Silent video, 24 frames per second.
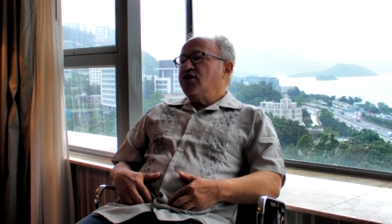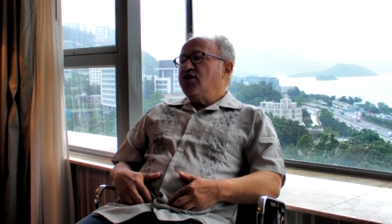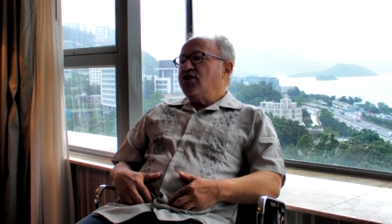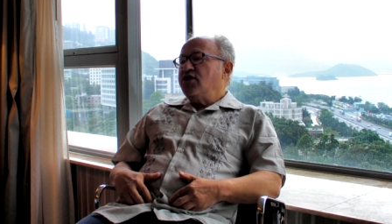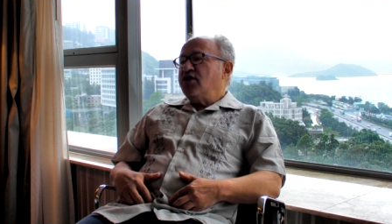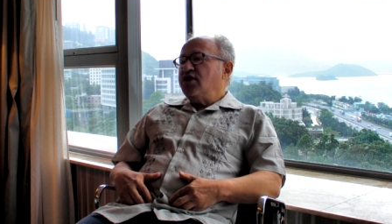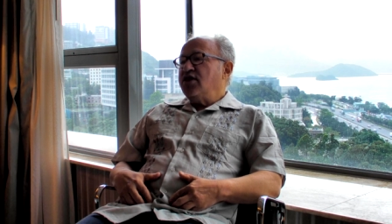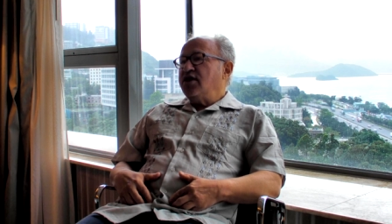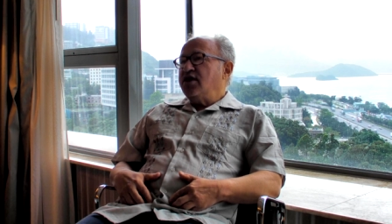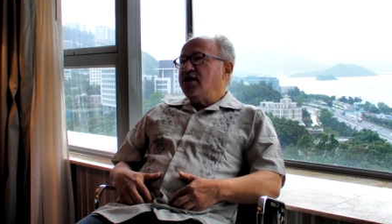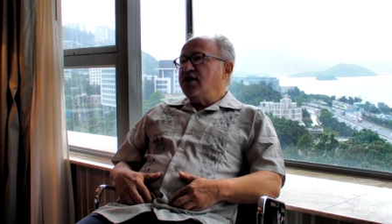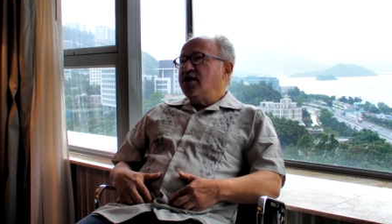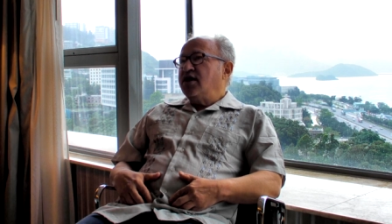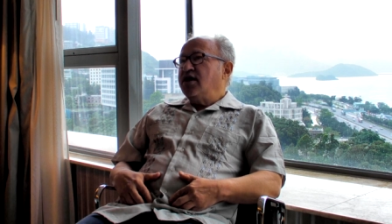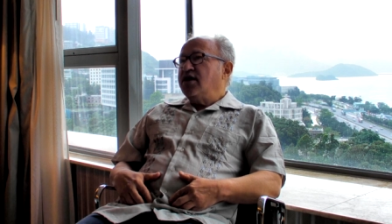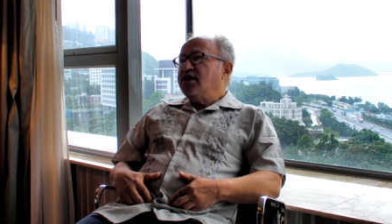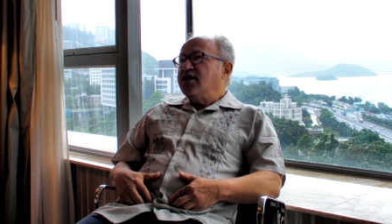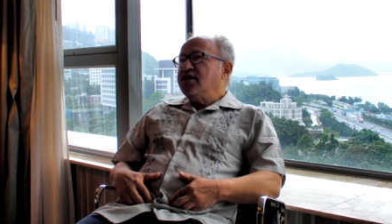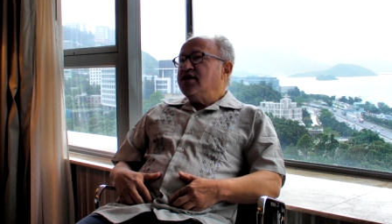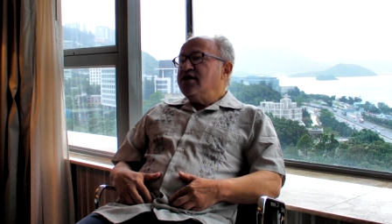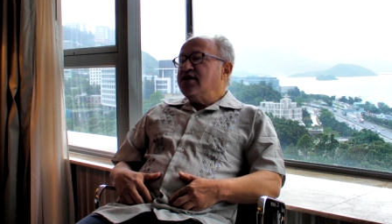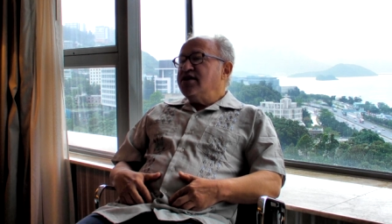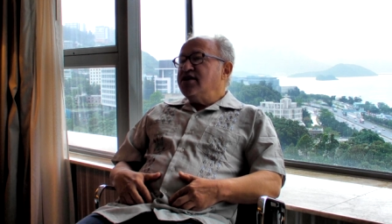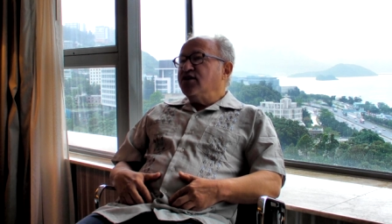the
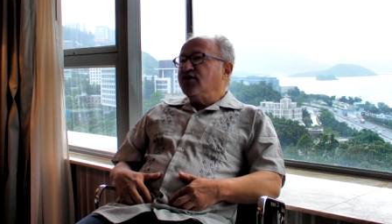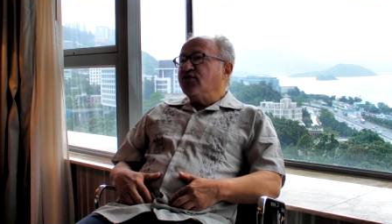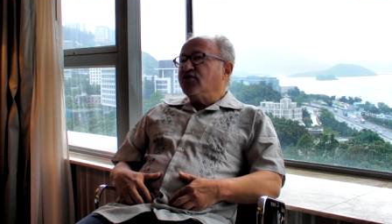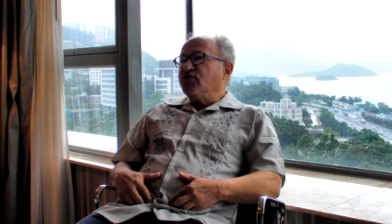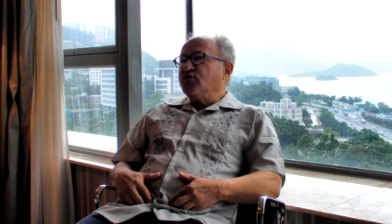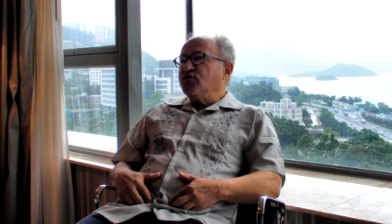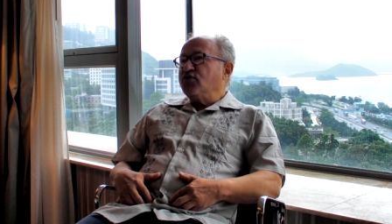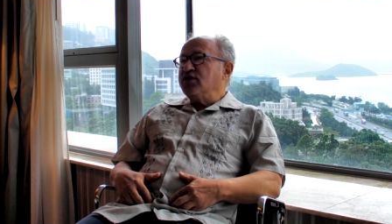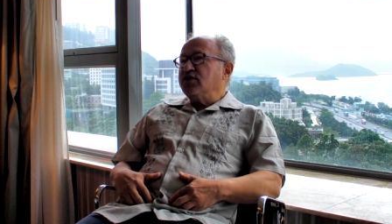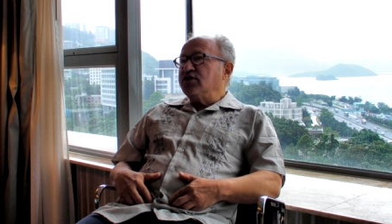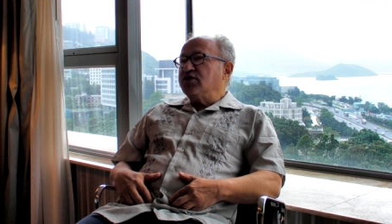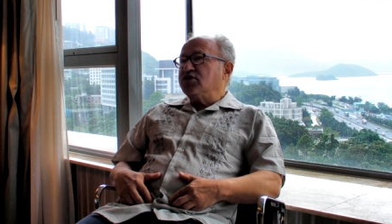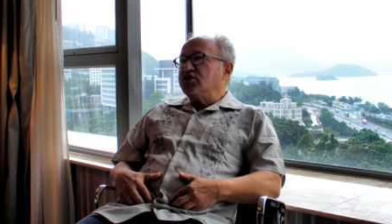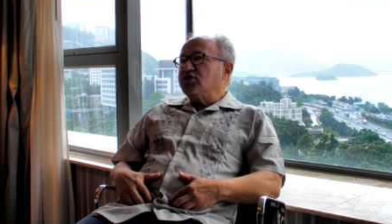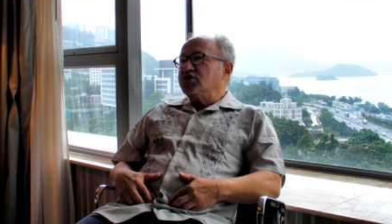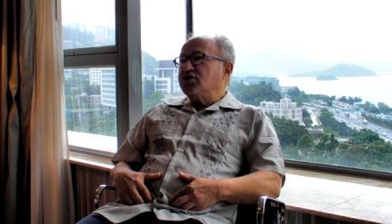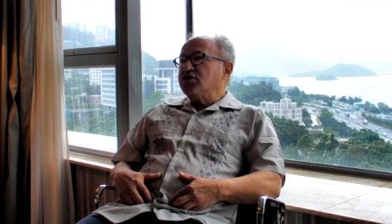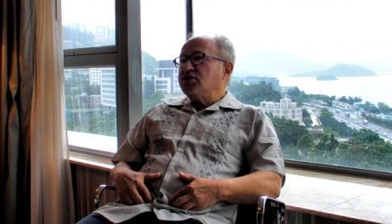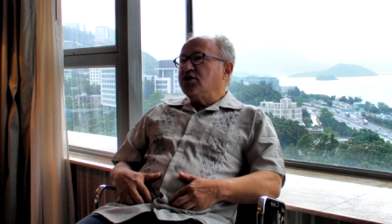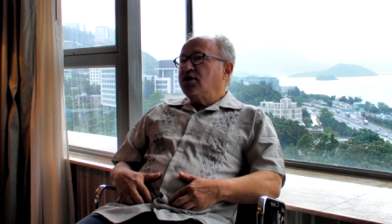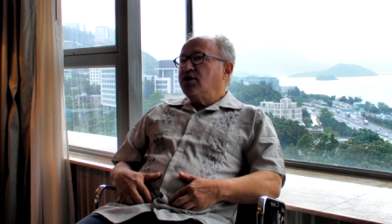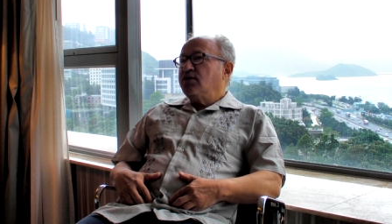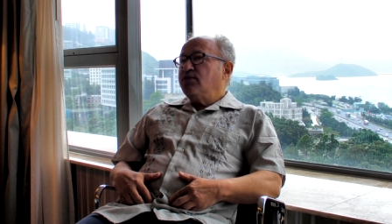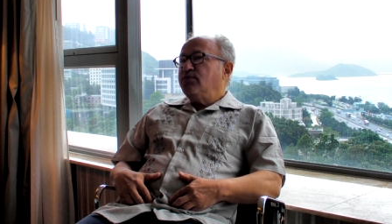
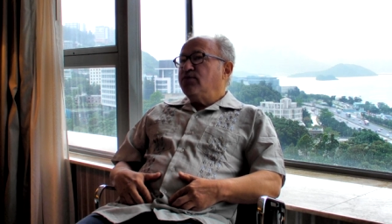difference